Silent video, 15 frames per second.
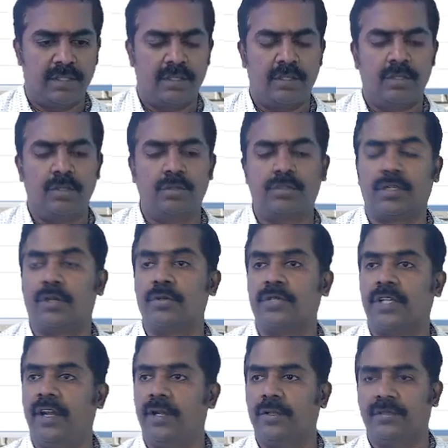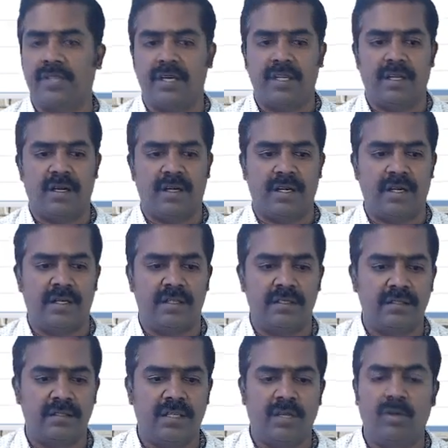2000 into 300.
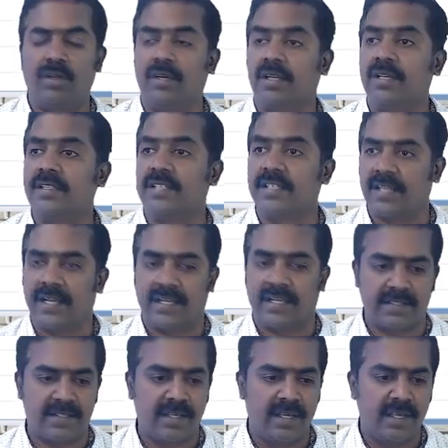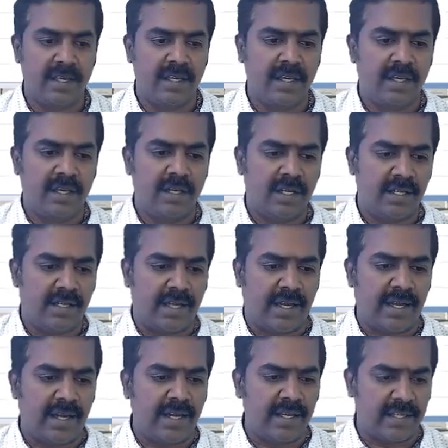So 6 lakhs.
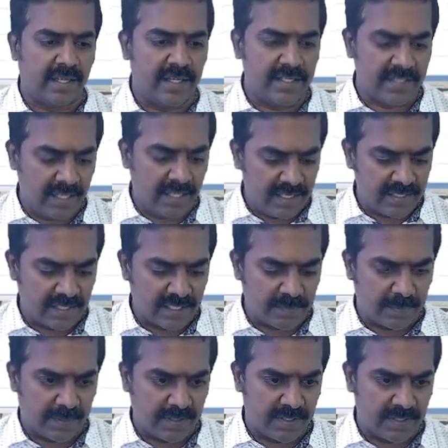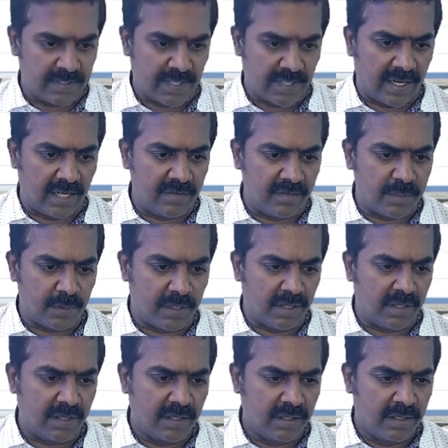Add consignees expenses. Add which
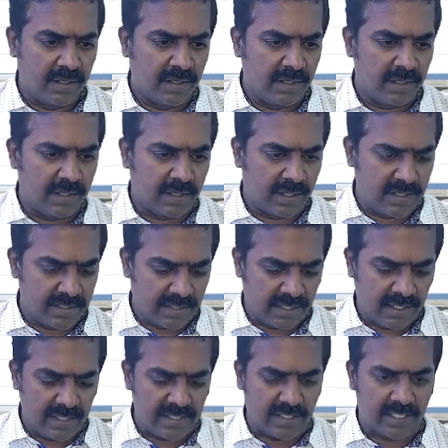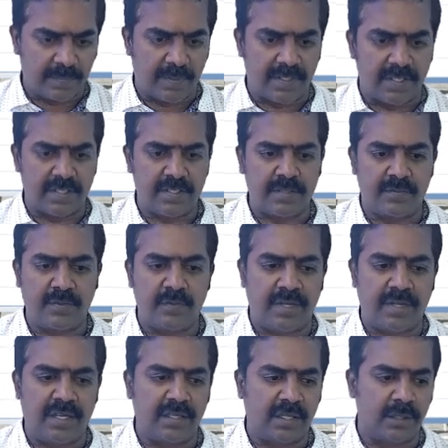one? Consignees expenses
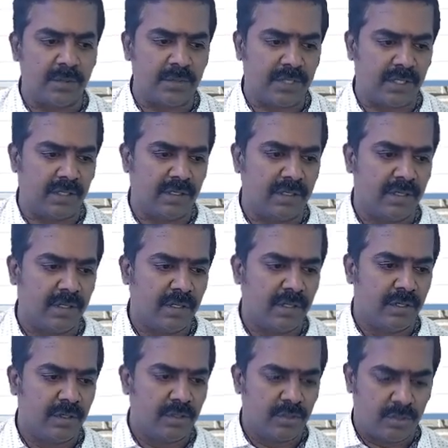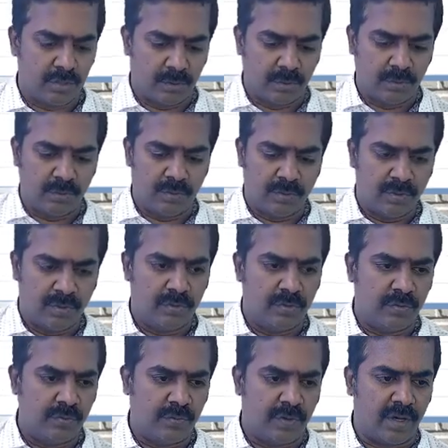15,000. So
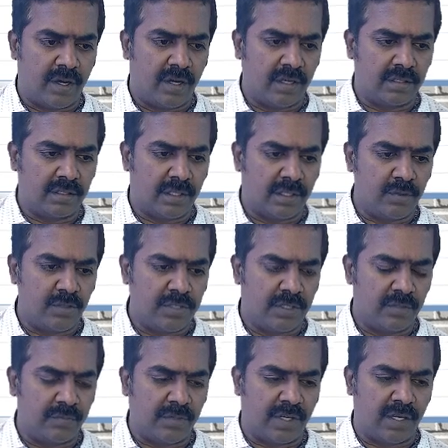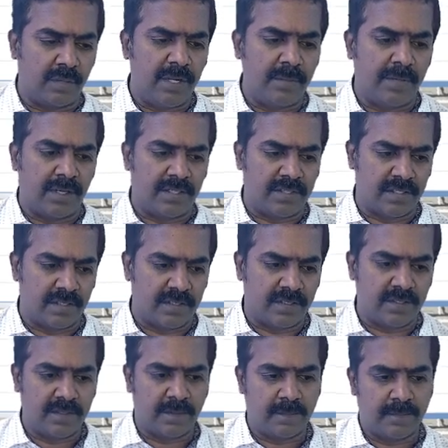for 1000, for how many
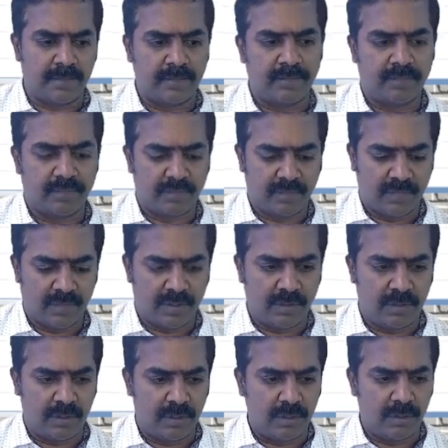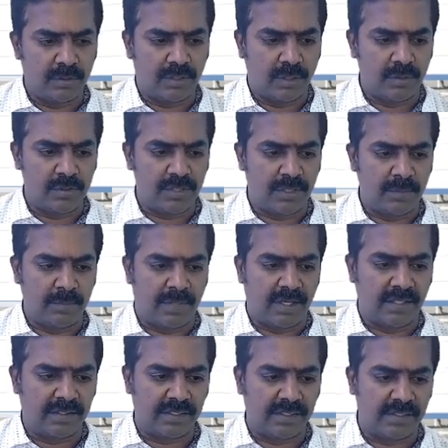boxes? 2000
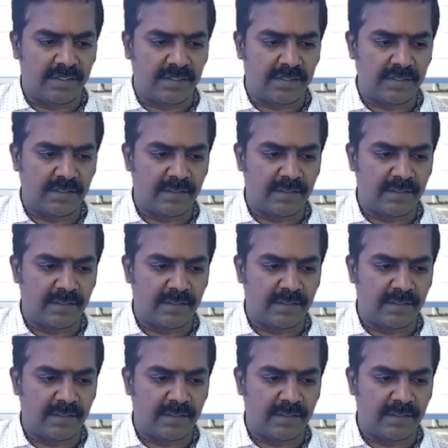boxes.